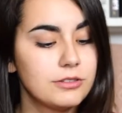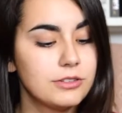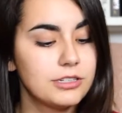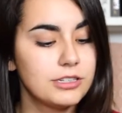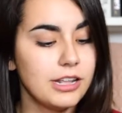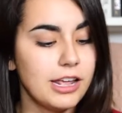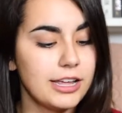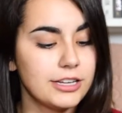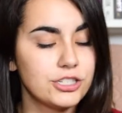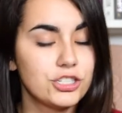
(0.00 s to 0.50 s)

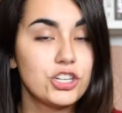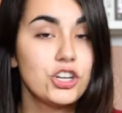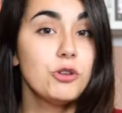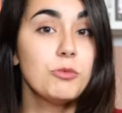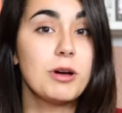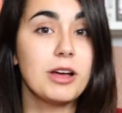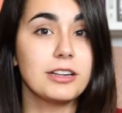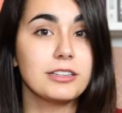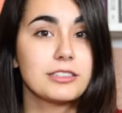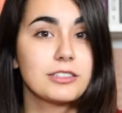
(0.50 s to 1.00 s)
the last 2
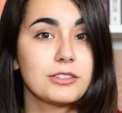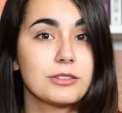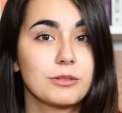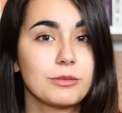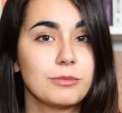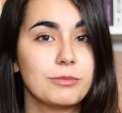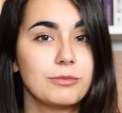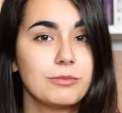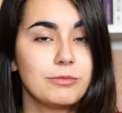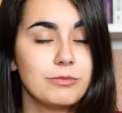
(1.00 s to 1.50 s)
months
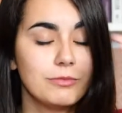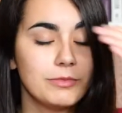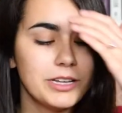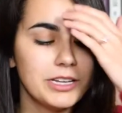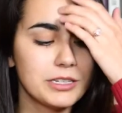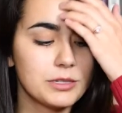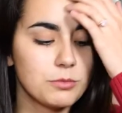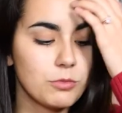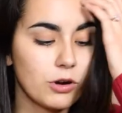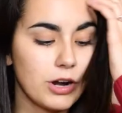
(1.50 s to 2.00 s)

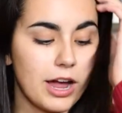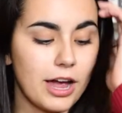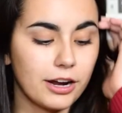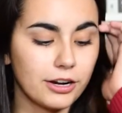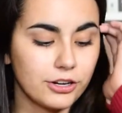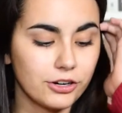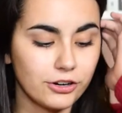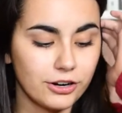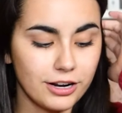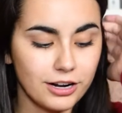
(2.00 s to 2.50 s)
is more
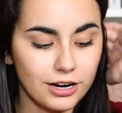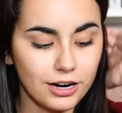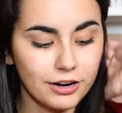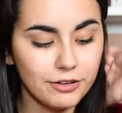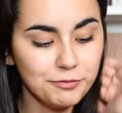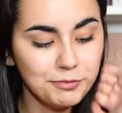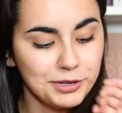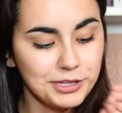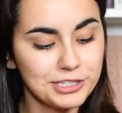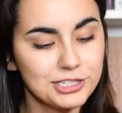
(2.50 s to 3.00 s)
accurate,
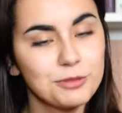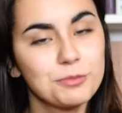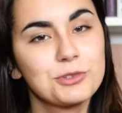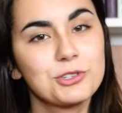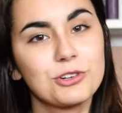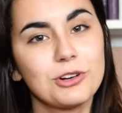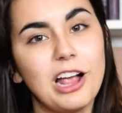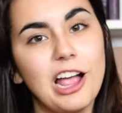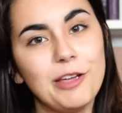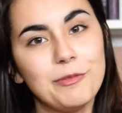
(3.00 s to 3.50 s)
I've been
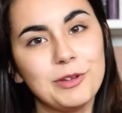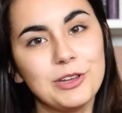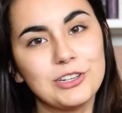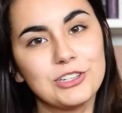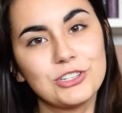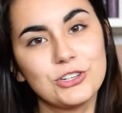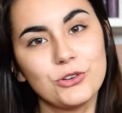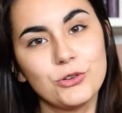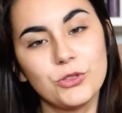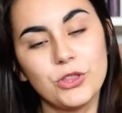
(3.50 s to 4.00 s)
subscribing
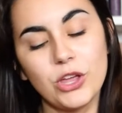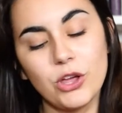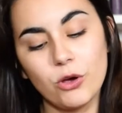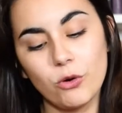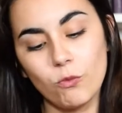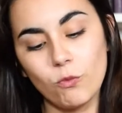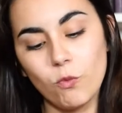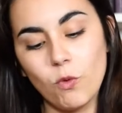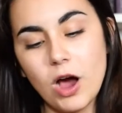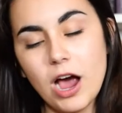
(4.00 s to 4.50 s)
to
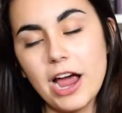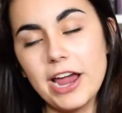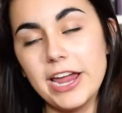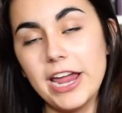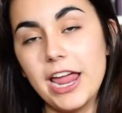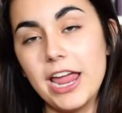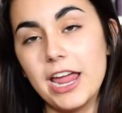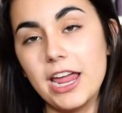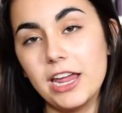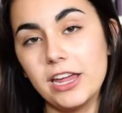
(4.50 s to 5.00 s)
the
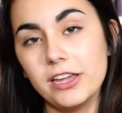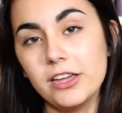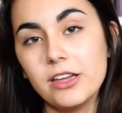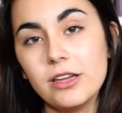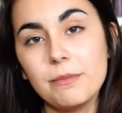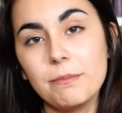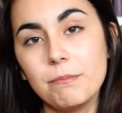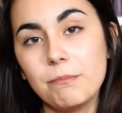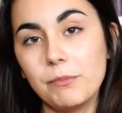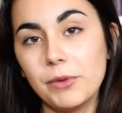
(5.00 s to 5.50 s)
YA
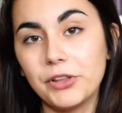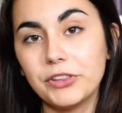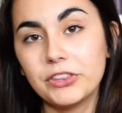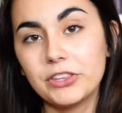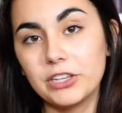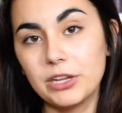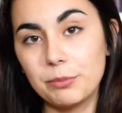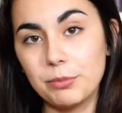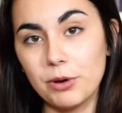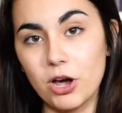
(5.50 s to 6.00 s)

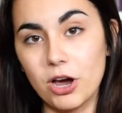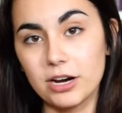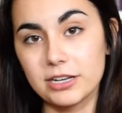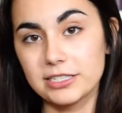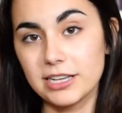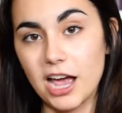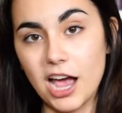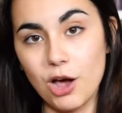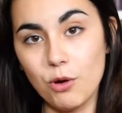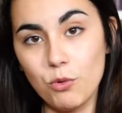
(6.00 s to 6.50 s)
Monthly Box
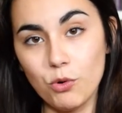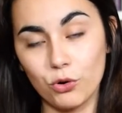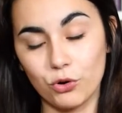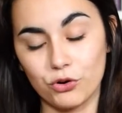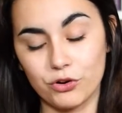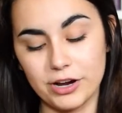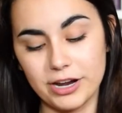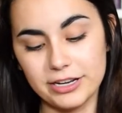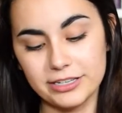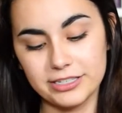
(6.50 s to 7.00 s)
Owl
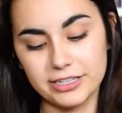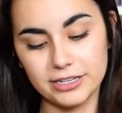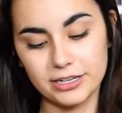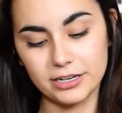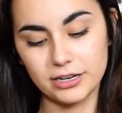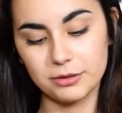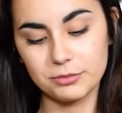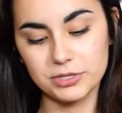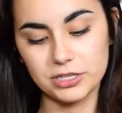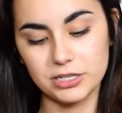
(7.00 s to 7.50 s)
Crate, and it
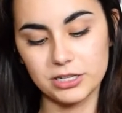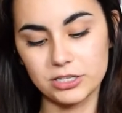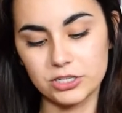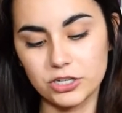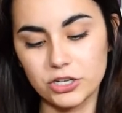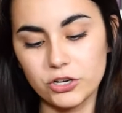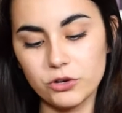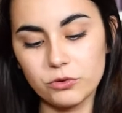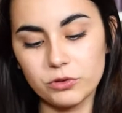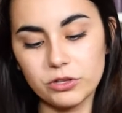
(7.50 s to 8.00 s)
comes in this
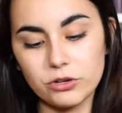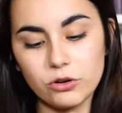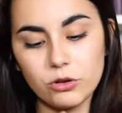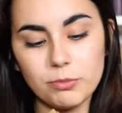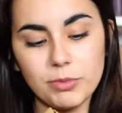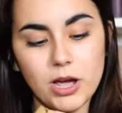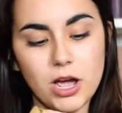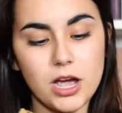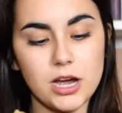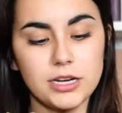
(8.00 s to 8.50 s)
cute little
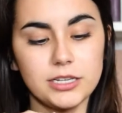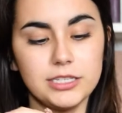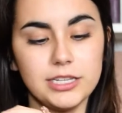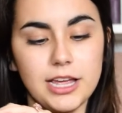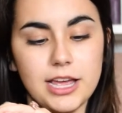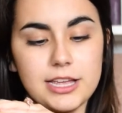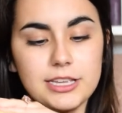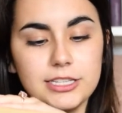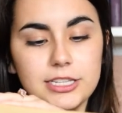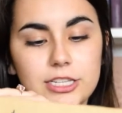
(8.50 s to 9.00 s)
box that
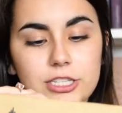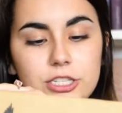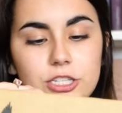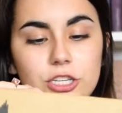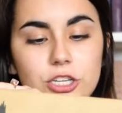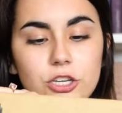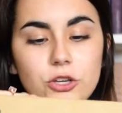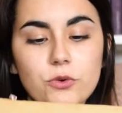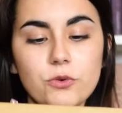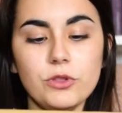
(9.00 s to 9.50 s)
has this
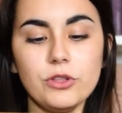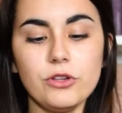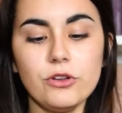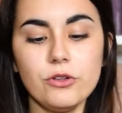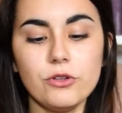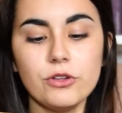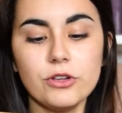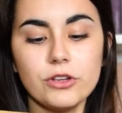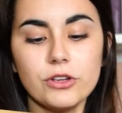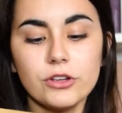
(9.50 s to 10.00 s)
cute
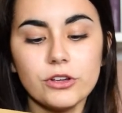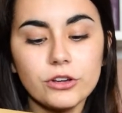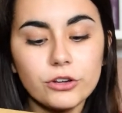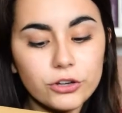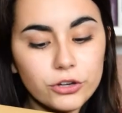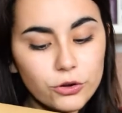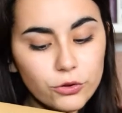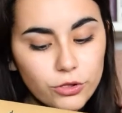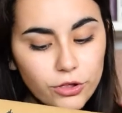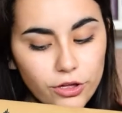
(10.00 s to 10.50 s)
little
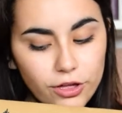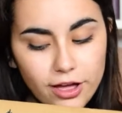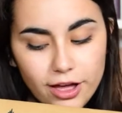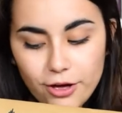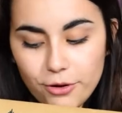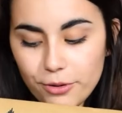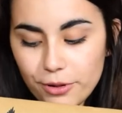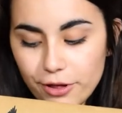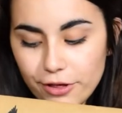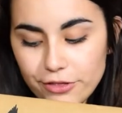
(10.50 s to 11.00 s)
owl
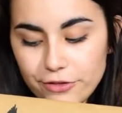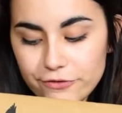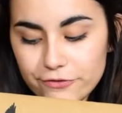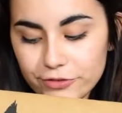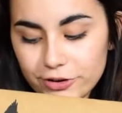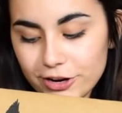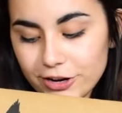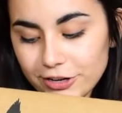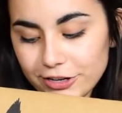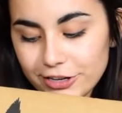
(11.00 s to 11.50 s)
on the
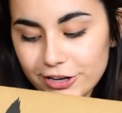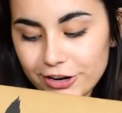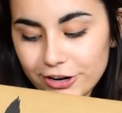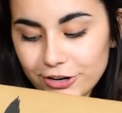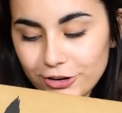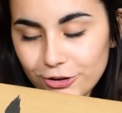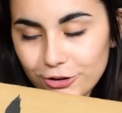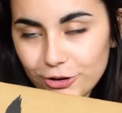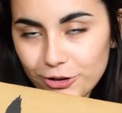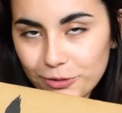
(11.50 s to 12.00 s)
front
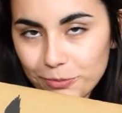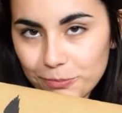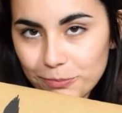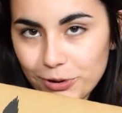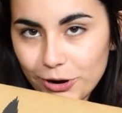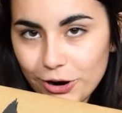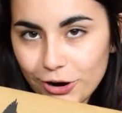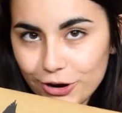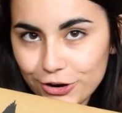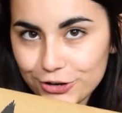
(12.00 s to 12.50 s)
carrying a little
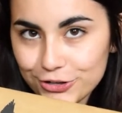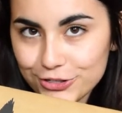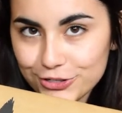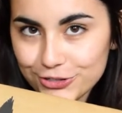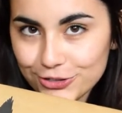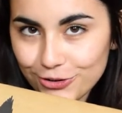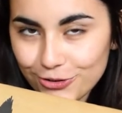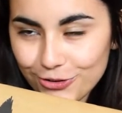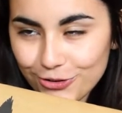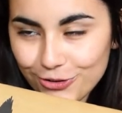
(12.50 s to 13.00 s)

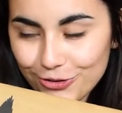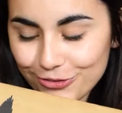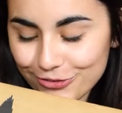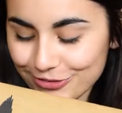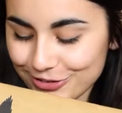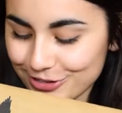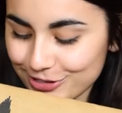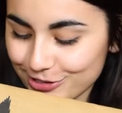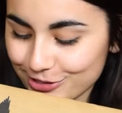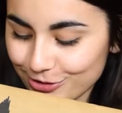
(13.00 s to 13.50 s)
parcel.
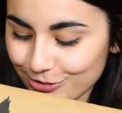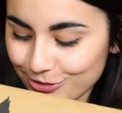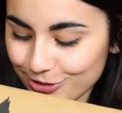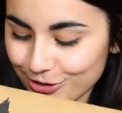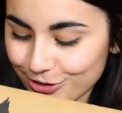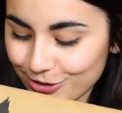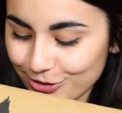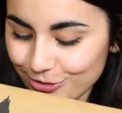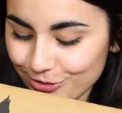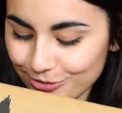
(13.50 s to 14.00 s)
He's so
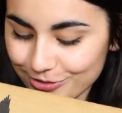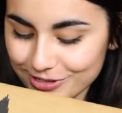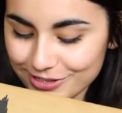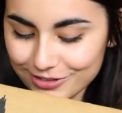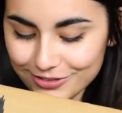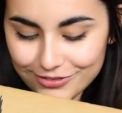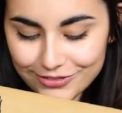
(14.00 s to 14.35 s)
cute.